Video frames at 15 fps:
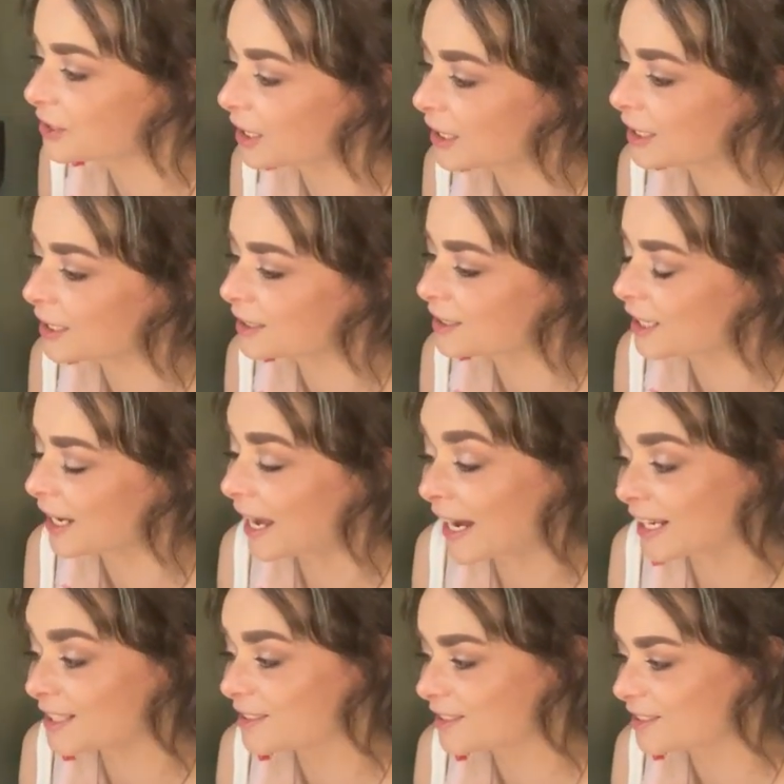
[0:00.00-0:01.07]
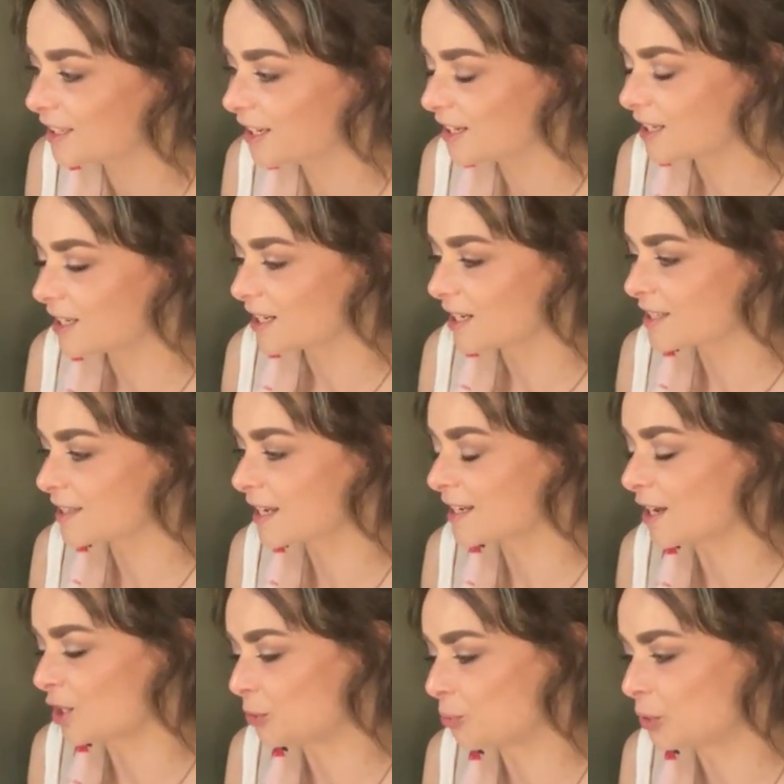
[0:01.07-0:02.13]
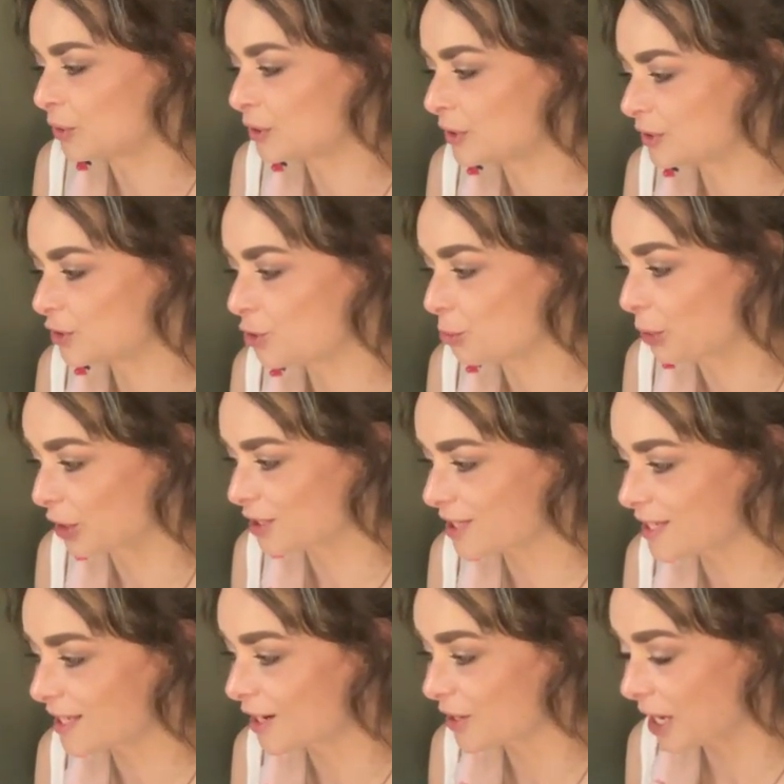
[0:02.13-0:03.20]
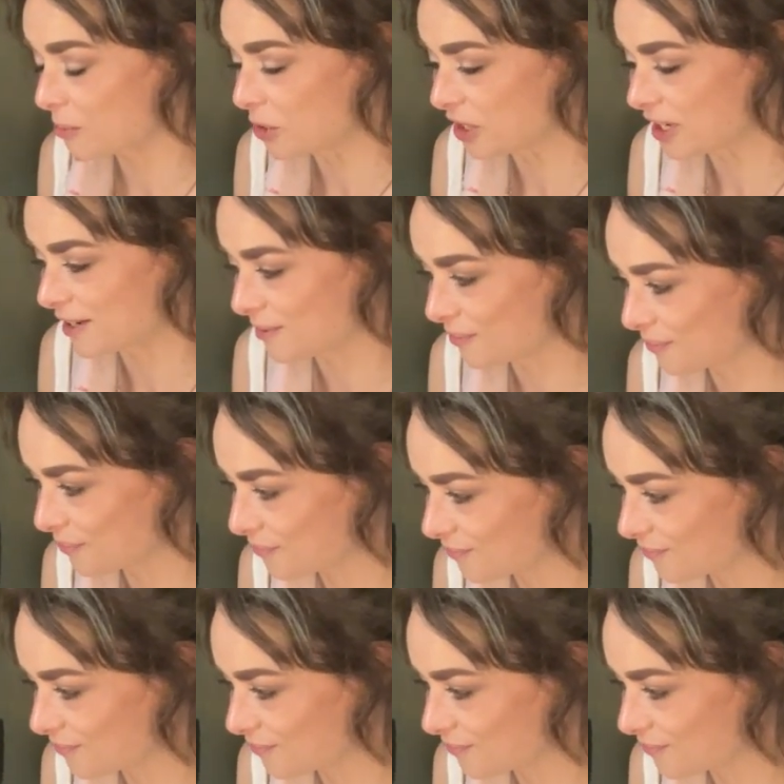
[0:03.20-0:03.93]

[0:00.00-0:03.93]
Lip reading: the ads, and then I'll pull 2 books. Is that okay, Borky?